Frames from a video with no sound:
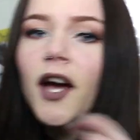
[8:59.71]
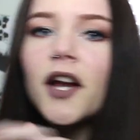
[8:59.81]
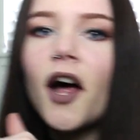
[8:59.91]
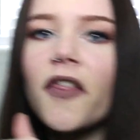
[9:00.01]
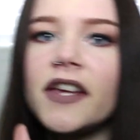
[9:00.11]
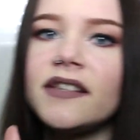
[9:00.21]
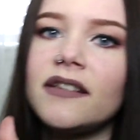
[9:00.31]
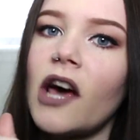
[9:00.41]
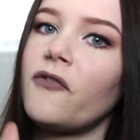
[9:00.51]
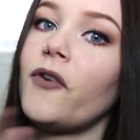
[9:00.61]
got all this
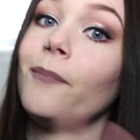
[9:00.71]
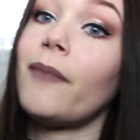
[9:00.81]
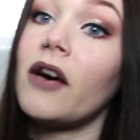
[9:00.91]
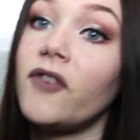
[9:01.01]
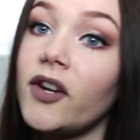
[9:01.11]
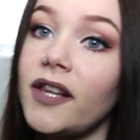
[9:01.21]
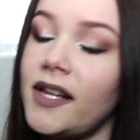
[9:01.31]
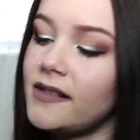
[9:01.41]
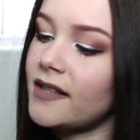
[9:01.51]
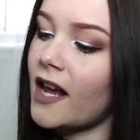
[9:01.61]
stuff from
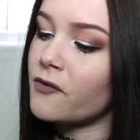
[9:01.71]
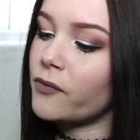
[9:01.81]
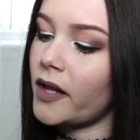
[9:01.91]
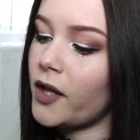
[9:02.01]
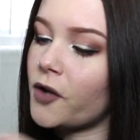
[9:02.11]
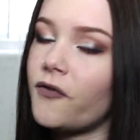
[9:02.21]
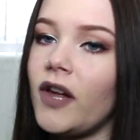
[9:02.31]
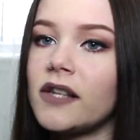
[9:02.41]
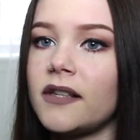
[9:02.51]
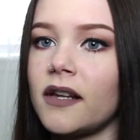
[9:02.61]
Beverly's. They have really good
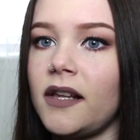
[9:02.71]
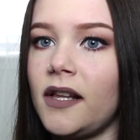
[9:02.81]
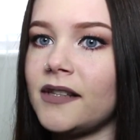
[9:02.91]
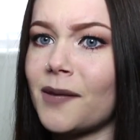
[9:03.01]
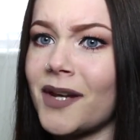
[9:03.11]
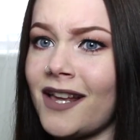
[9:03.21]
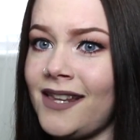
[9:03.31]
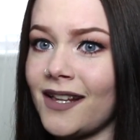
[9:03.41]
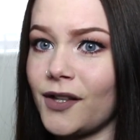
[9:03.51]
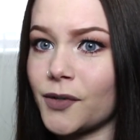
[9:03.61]
fake succulents. I mean, I
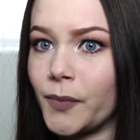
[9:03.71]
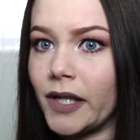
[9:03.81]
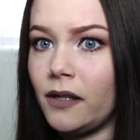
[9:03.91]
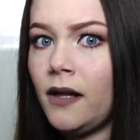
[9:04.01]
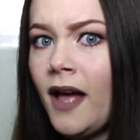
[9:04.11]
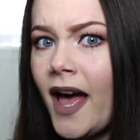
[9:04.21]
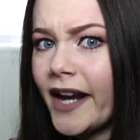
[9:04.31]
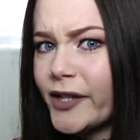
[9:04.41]
think it looks real and